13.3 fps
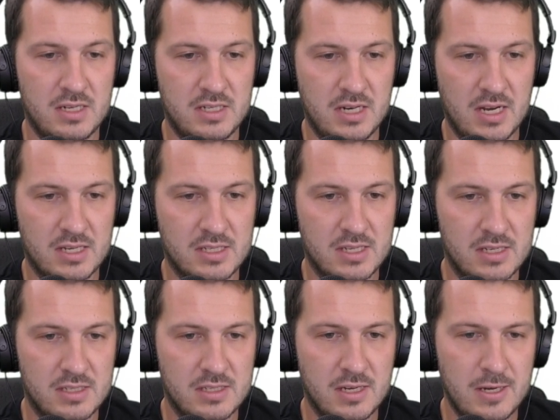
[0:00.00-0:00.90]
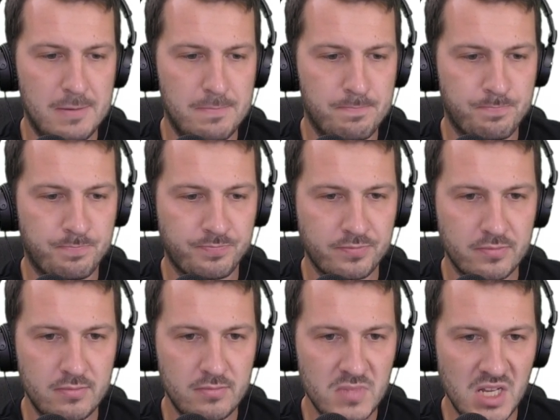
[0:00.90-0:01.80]
DXCC.
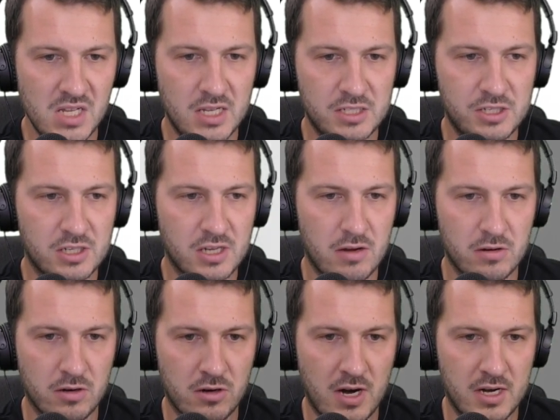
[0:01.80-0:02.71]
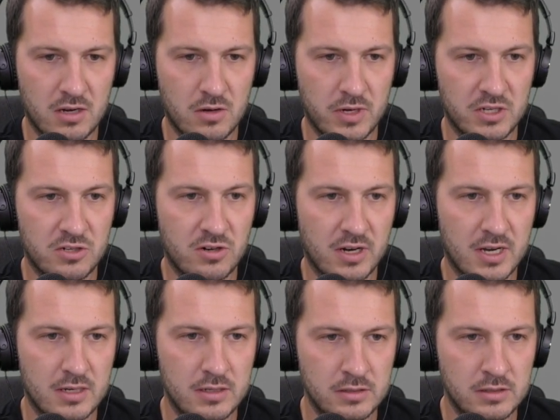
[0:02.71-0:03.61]
Let's just go and create a quick
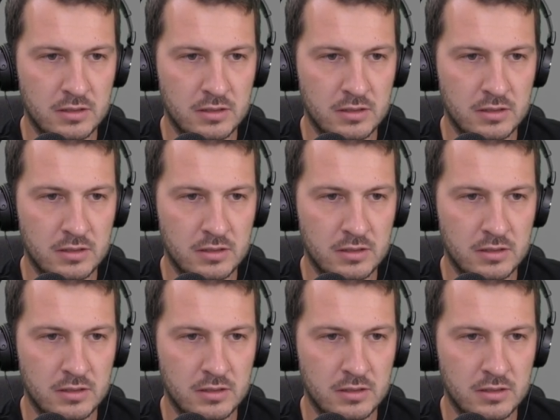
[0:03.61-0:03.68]
trigger,